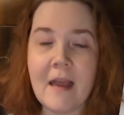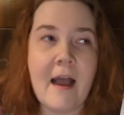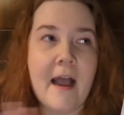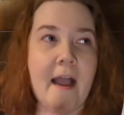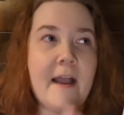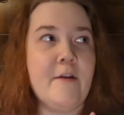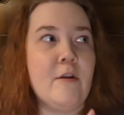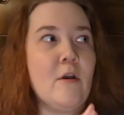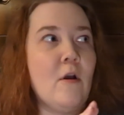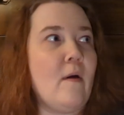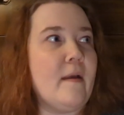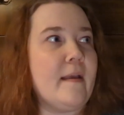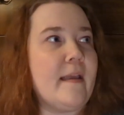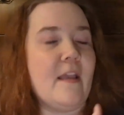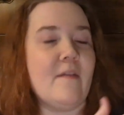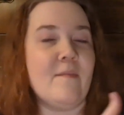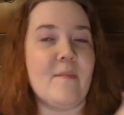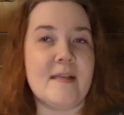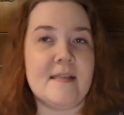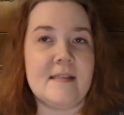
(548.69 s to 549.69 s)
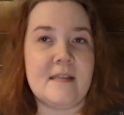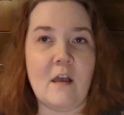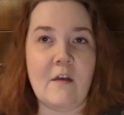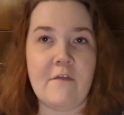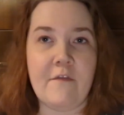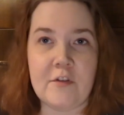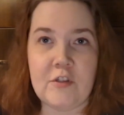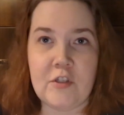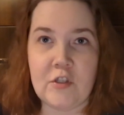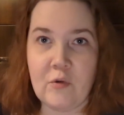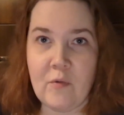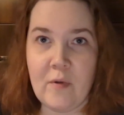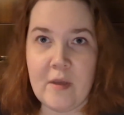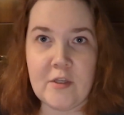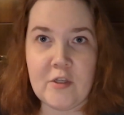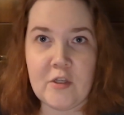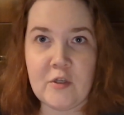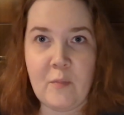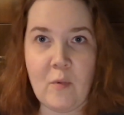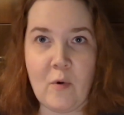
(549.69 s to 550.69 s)
I know I gave myself a
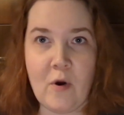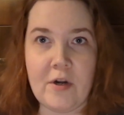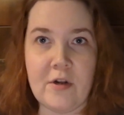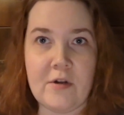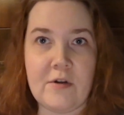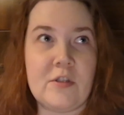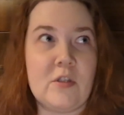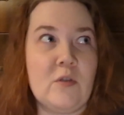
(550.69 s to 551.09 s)
2-inch border,